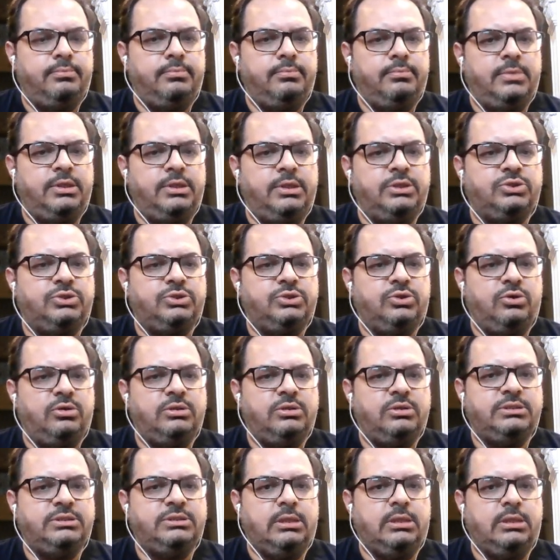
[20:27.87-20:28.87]
install
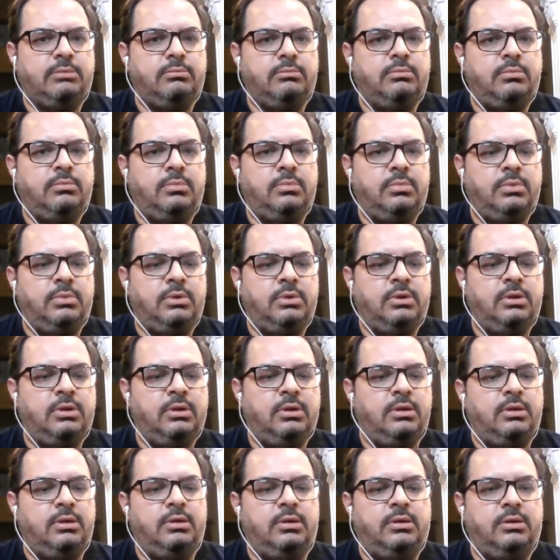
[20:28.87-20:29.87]
some
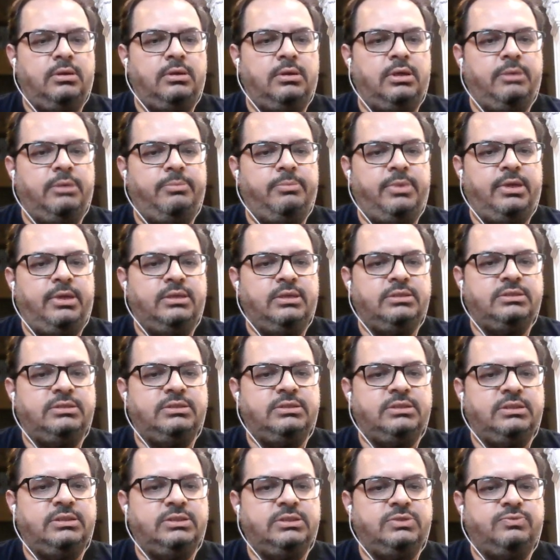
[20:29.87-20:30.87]

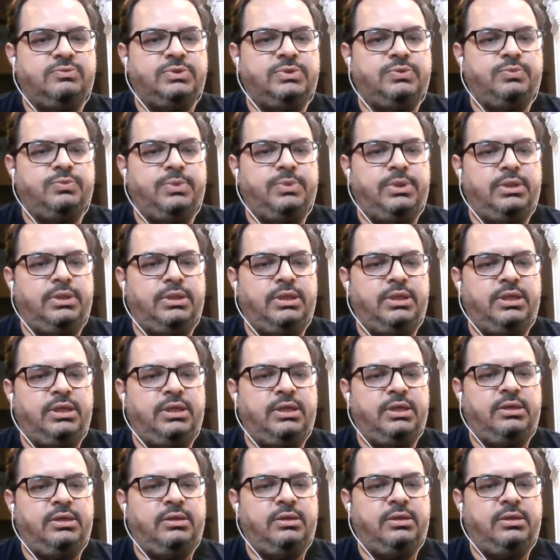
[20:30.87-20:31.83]
dependencies which we need